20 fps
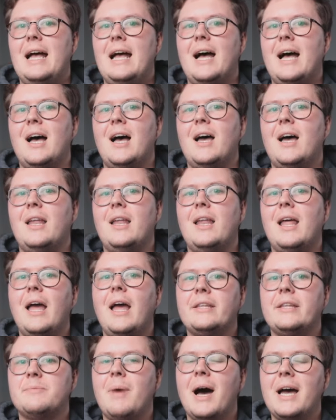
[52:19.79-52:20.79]

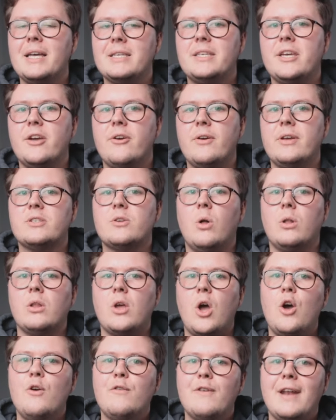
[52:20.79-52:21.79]
It's my series
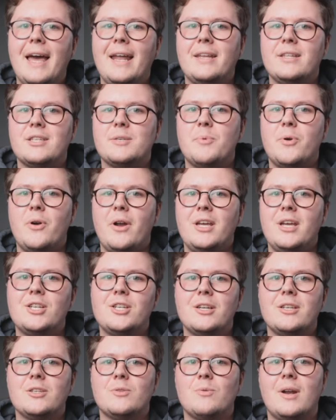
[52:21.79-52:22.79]
called Overland
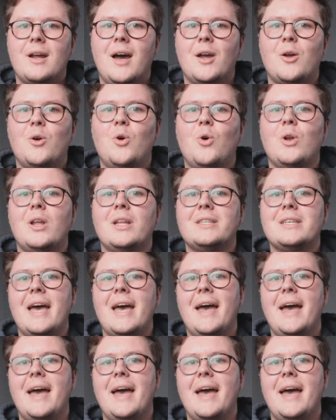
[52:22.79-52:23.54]
Inspiration is what I call it.